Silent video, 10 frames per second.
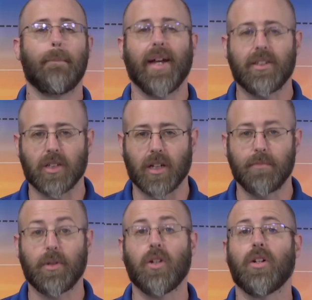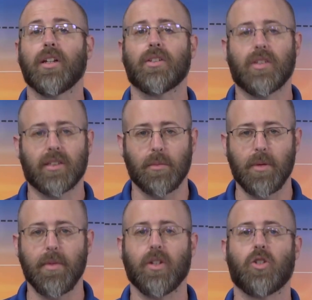basic computing, system
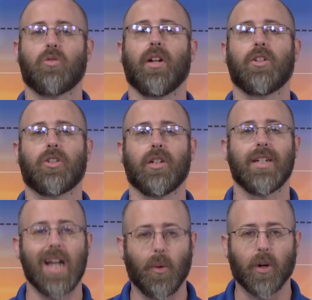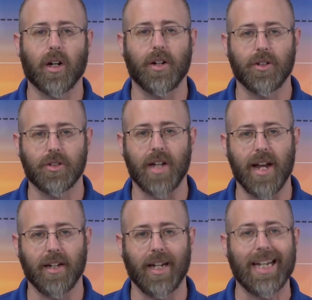administration, network
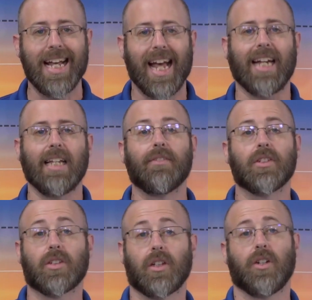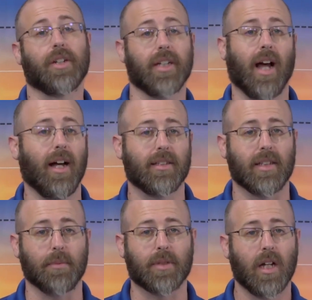understanding, and even security
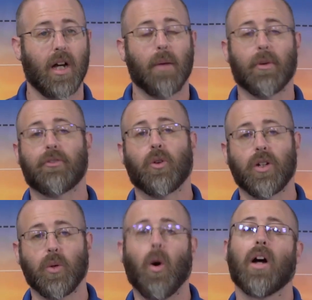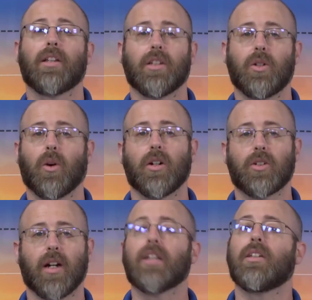concepts before you walk in the door and
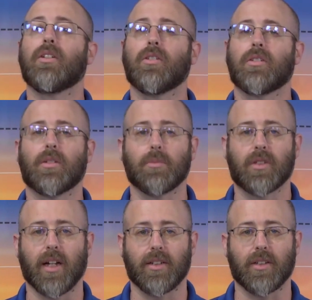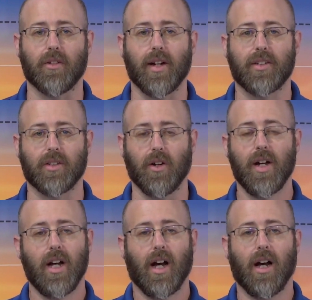try to do some CySA, right? So
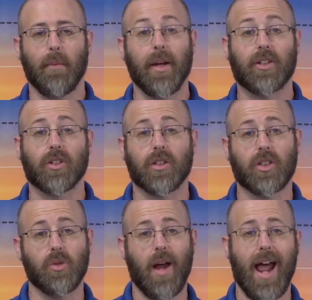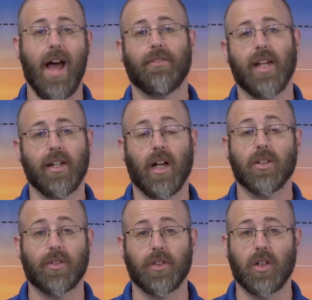uh, make sure that you have that
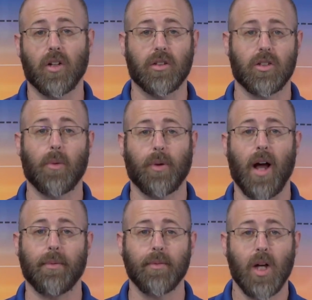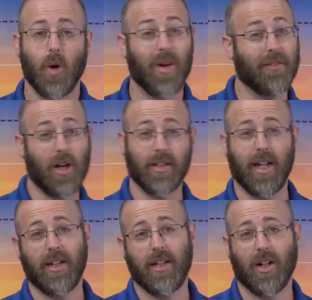knowledge. If you don't, no problem. We have all
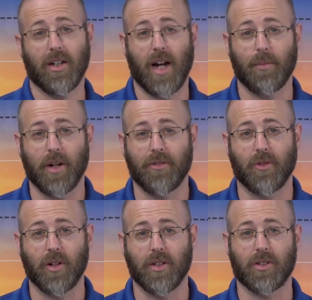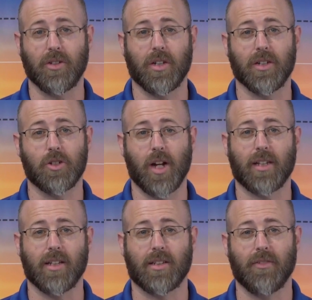that in our library for you. So you can check
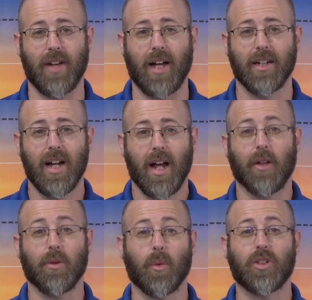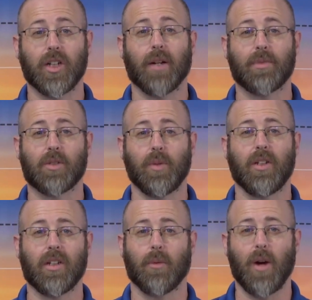that stuff out. And then once you get up to speed,
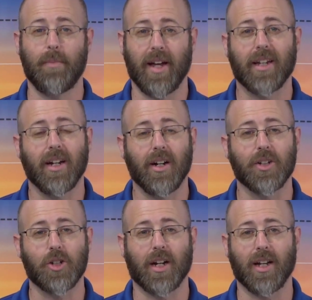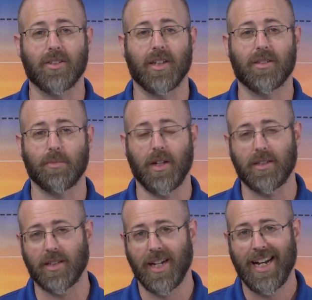you can come right back here and check out CySA
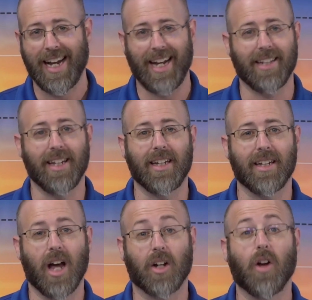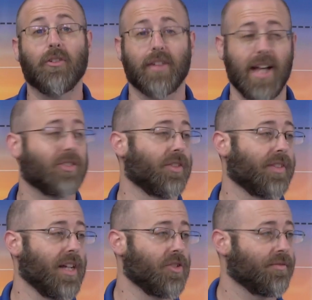Plus and then uh, go for that
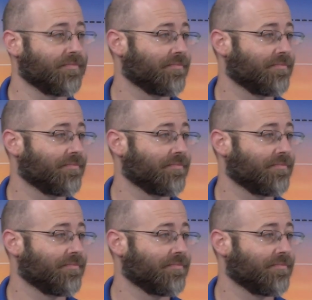certification.